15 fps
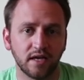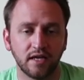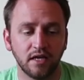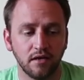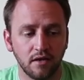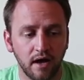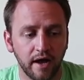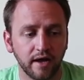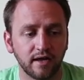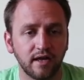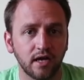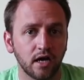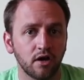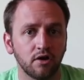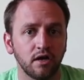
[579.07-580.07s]
I cannot
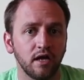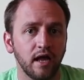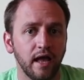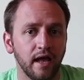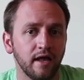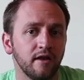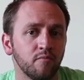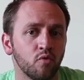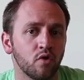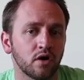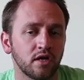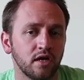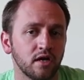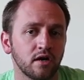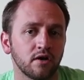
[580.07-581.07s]
carry any
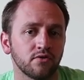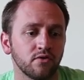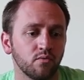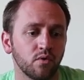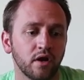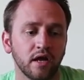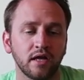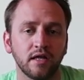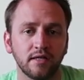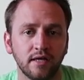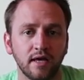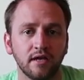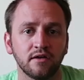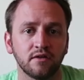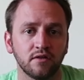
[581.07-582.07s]
more gear than what I can
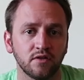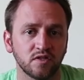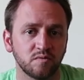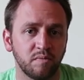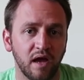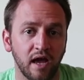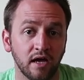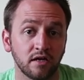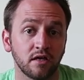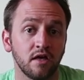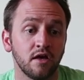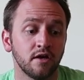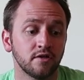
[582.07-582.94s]
get into this pack.